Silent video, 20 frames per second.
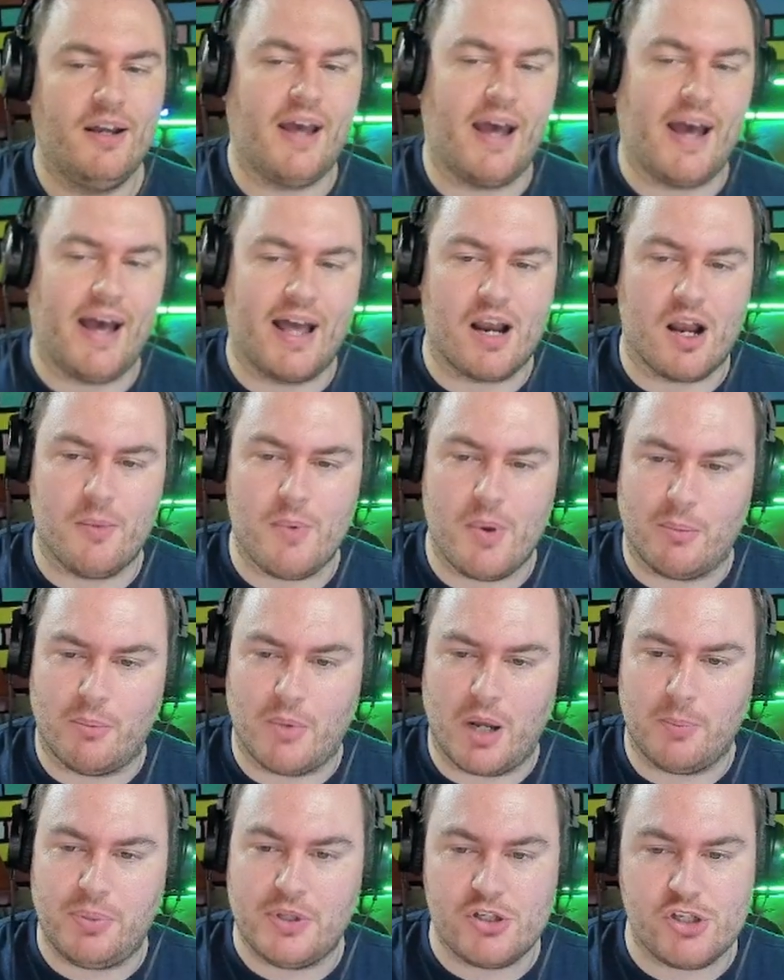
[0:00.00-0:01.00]
And I remember
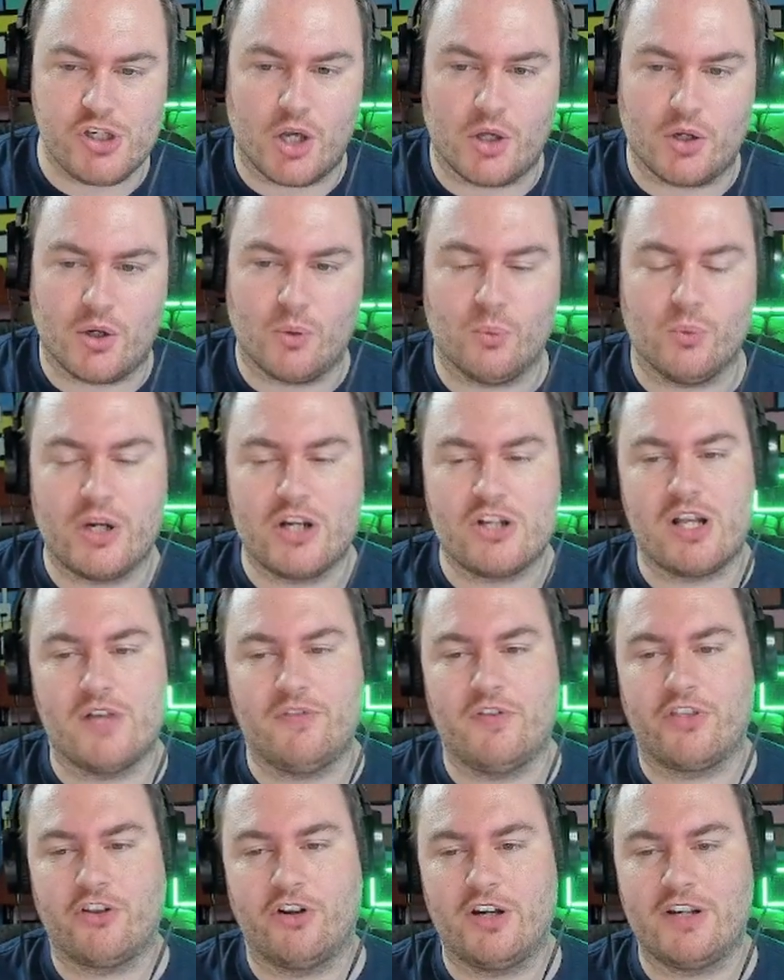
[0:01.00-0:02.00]
my Pidgeotto reached
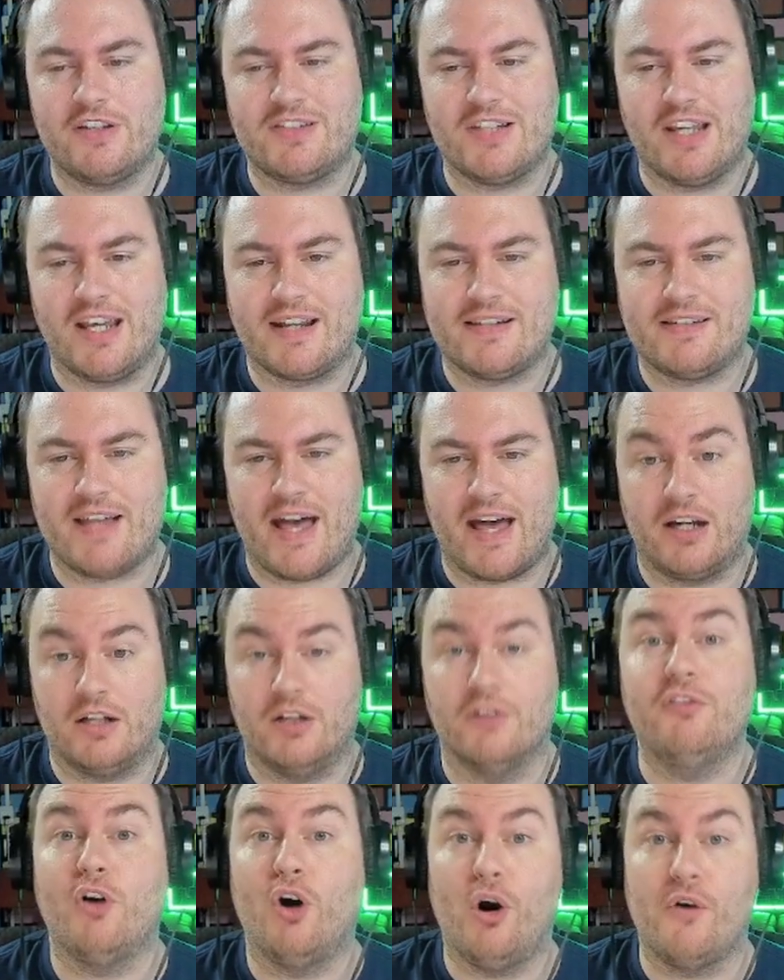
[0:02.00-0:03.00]
level 36 and it
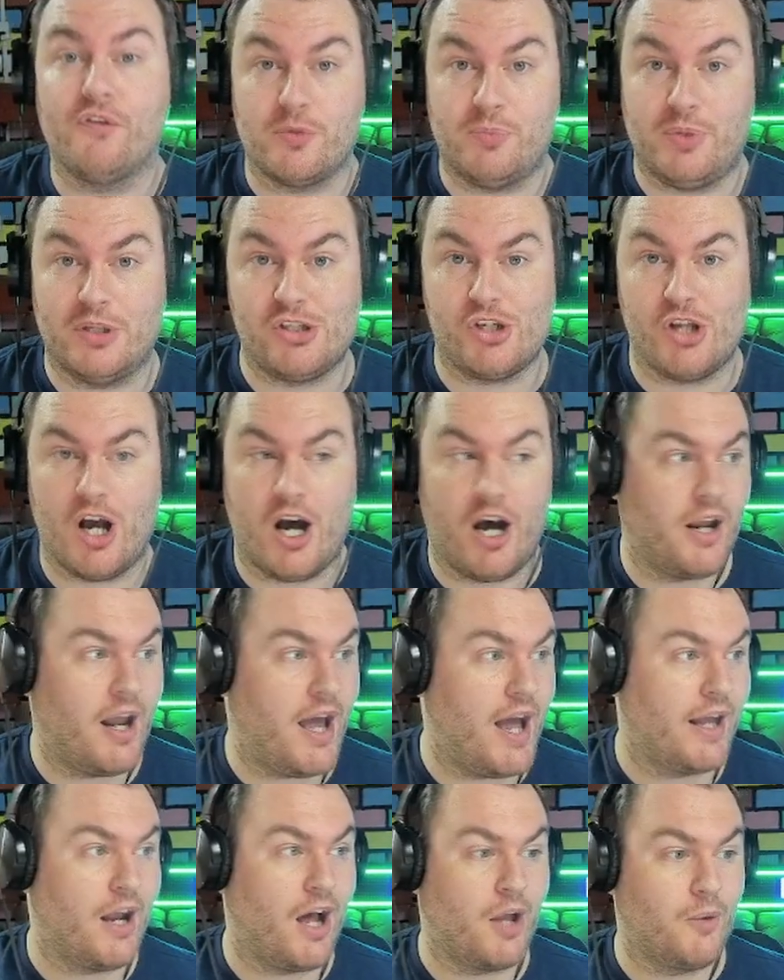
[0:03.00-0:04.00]
evolved to Pidgeot,
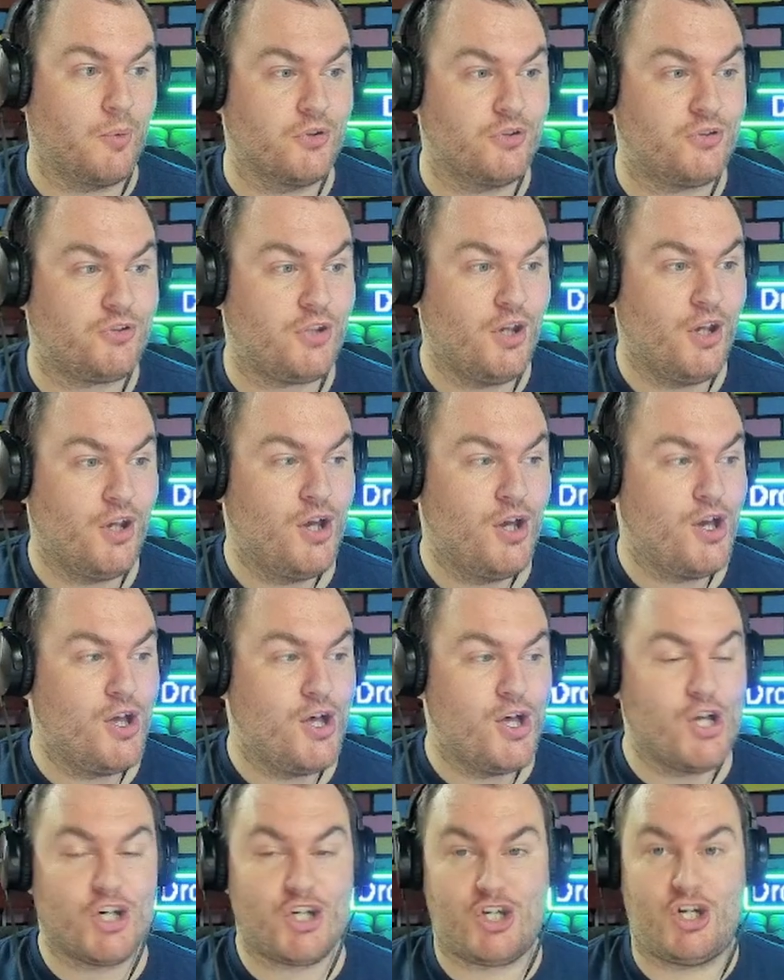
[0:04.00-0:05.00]
and I was
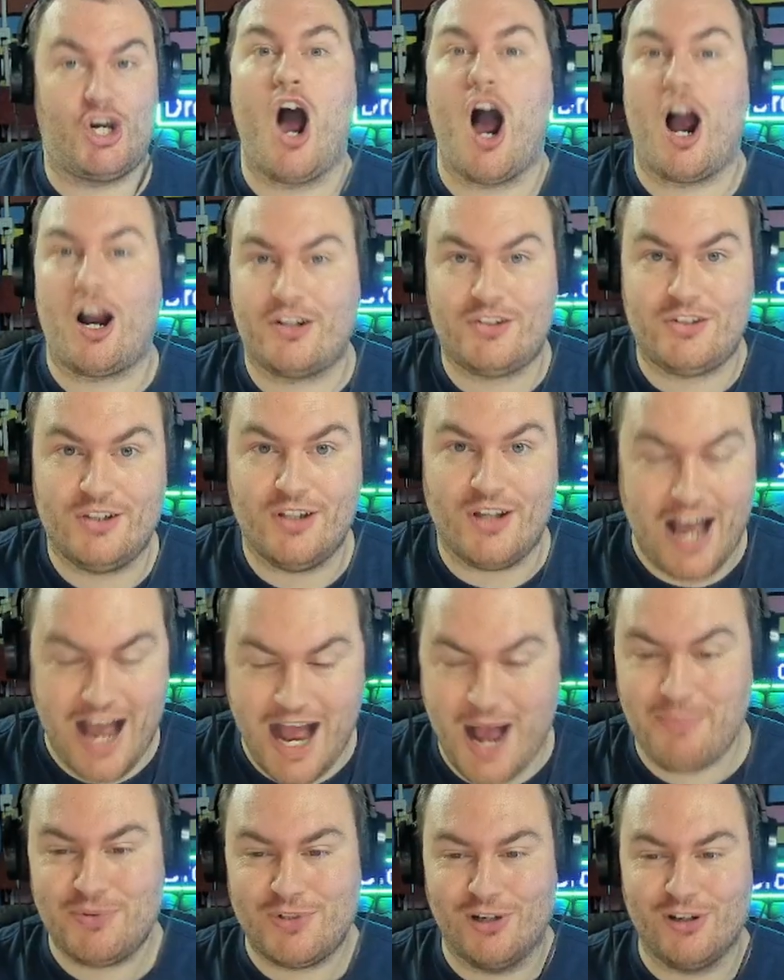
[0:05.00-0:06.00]
shocked,
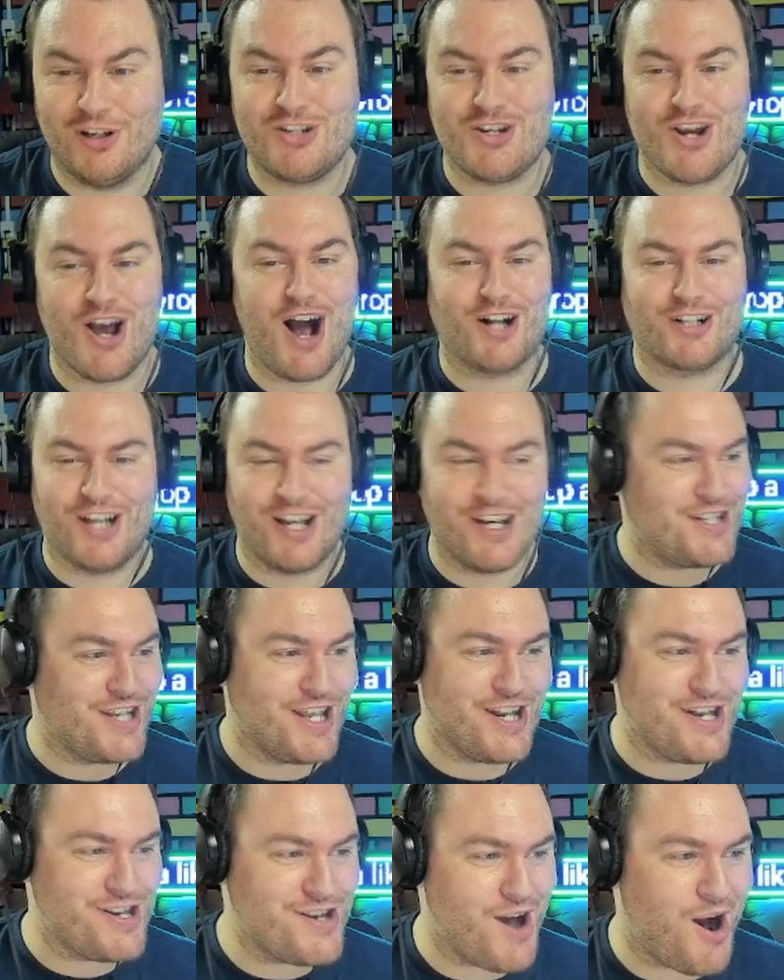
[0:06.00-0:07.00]
absolutely shocked. I
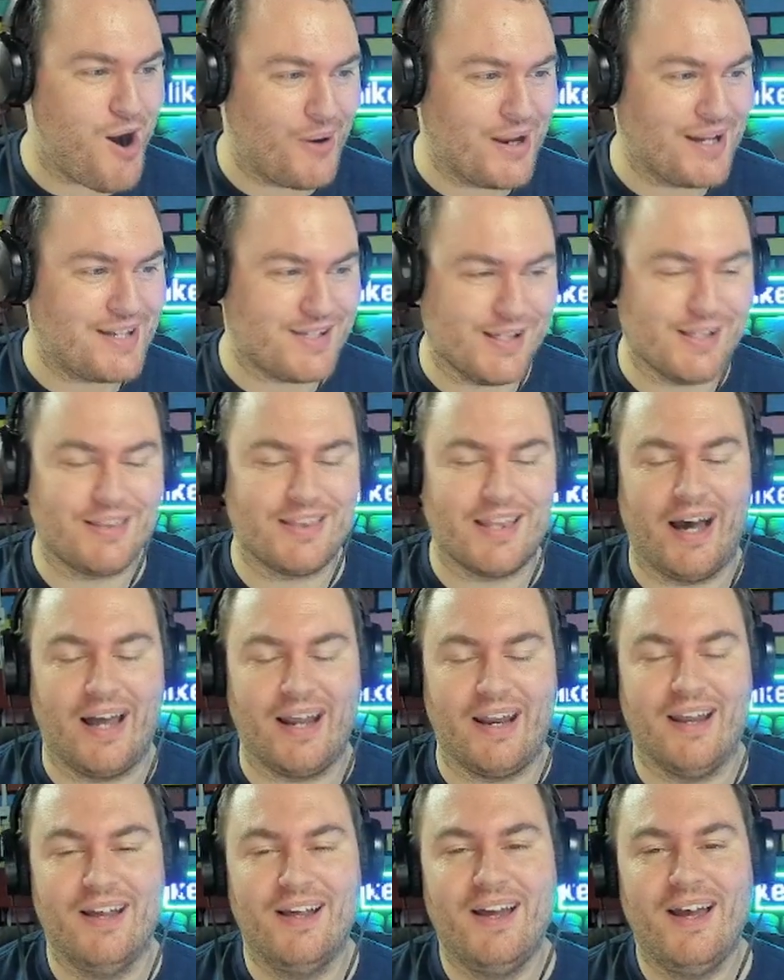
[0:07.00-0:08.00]
didn't know it did
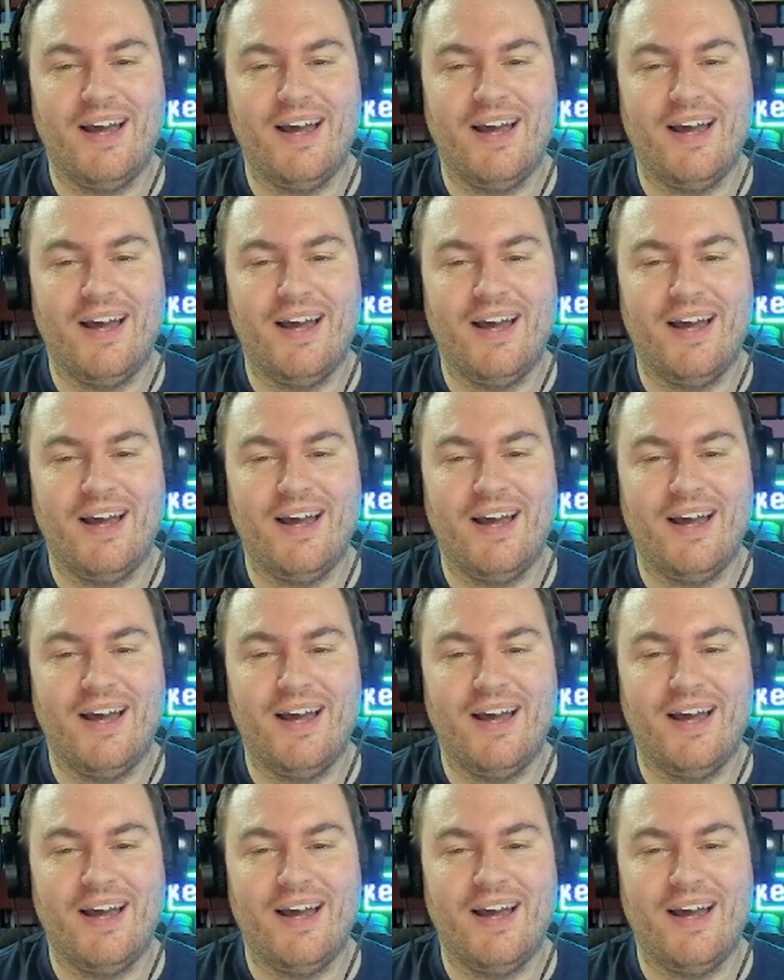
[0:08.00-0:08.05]
that.